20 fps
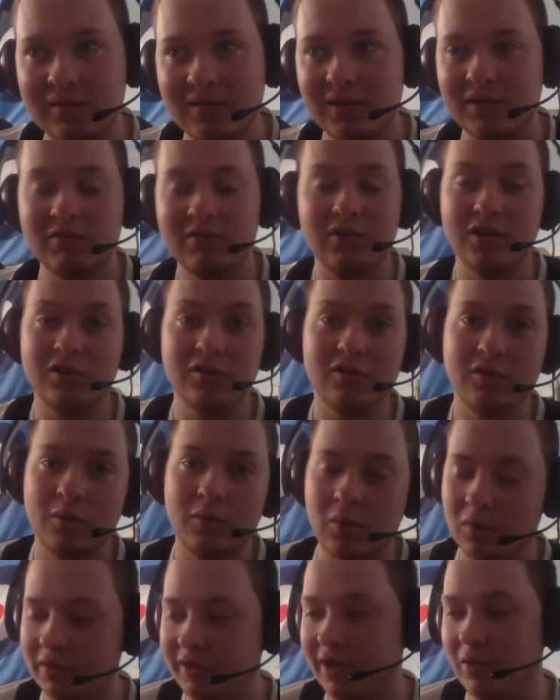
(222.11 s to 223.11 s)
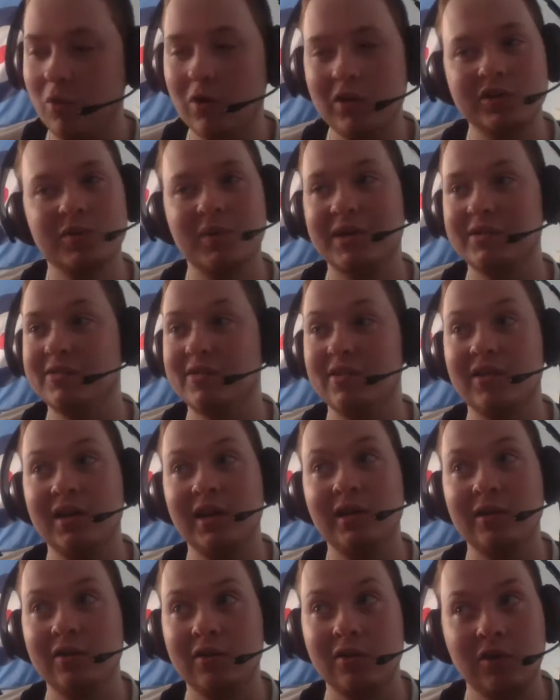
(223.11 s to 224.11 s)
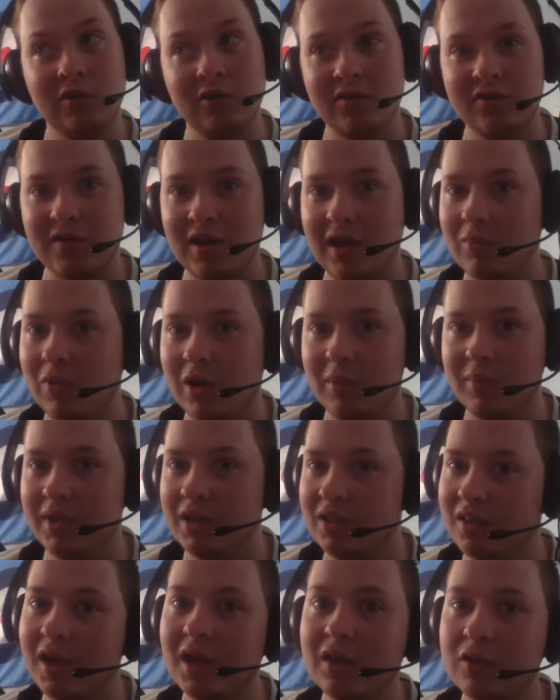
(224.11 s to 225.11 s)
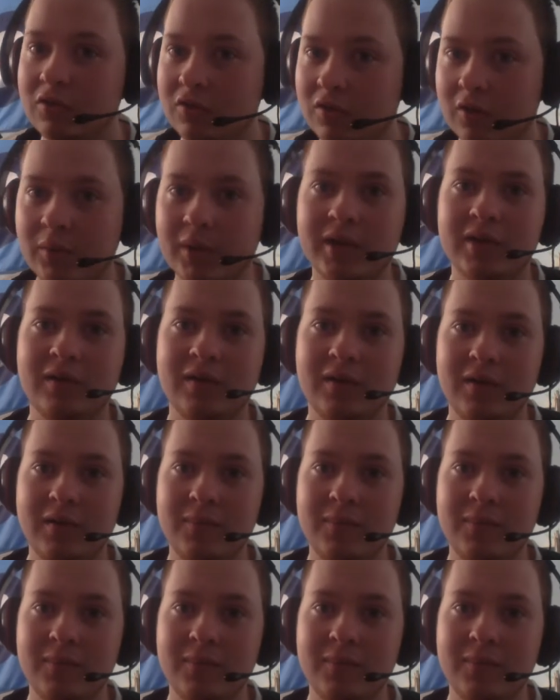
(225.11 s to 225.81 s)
And you could do it all day. Watch Match of the Day and you'll understand what I mean. They'll do it.